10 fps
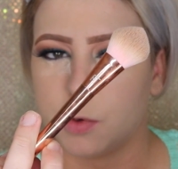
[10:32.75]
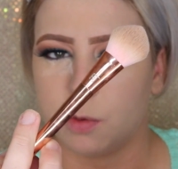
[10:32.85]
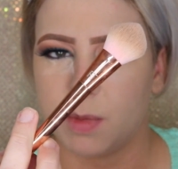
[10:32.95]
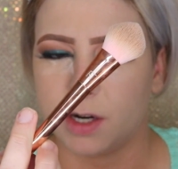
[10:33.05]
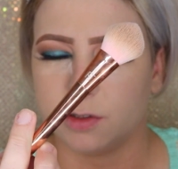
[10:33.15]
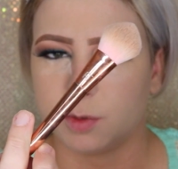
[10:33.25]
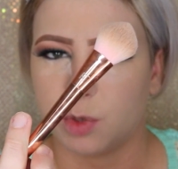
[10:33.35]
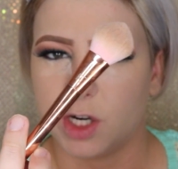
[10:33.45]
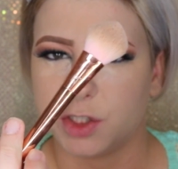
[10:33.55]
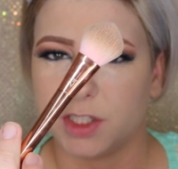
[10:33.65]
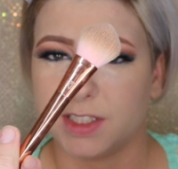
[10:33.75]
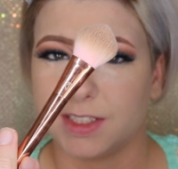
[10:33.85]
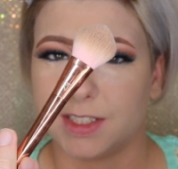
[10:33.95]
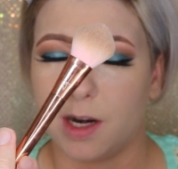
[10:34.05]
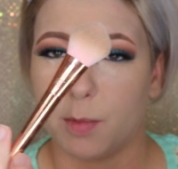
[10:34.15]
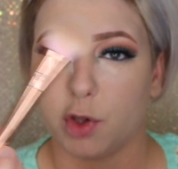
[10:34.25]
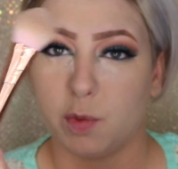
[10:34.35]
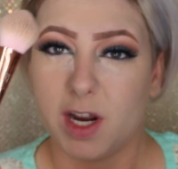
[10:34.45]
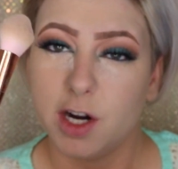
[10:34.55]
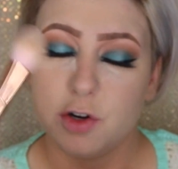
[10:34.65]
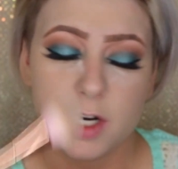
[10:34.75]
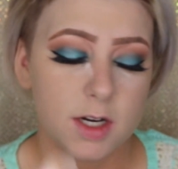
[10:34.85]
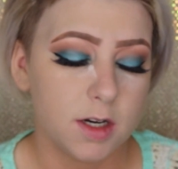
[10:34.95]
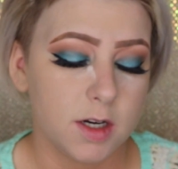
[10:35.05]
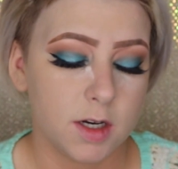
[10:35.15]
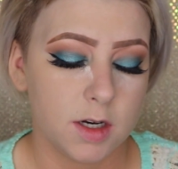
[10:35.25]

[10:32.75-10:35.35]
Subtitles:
Bold Metals brush, and this is the number 300.